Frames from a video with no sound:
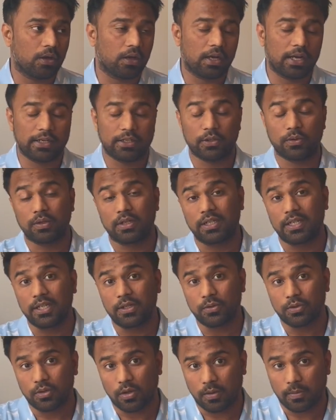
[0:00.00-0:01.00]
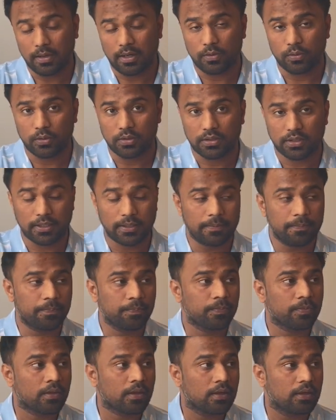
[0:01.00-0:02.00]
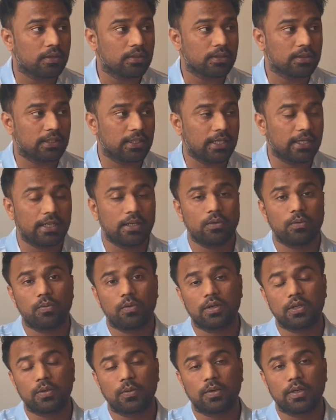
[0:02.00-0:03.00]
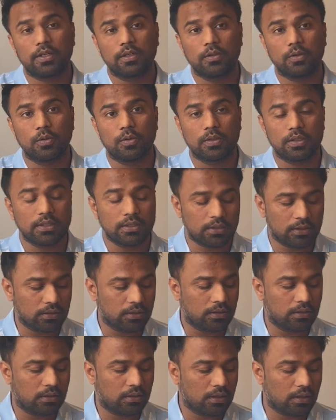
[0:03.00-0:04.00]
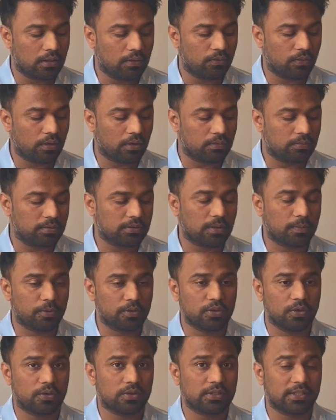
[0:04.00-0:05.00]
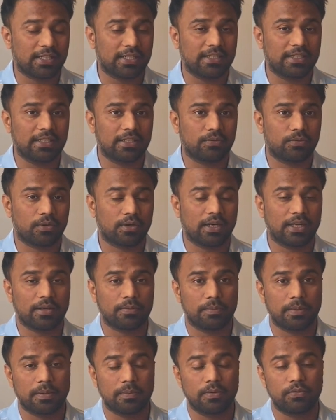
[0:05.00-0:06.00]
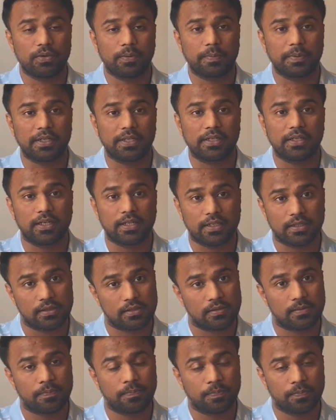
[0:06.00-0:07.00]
at your new job I would say, there what you can do is, for suppose you have stayed there for like maybe 15 days,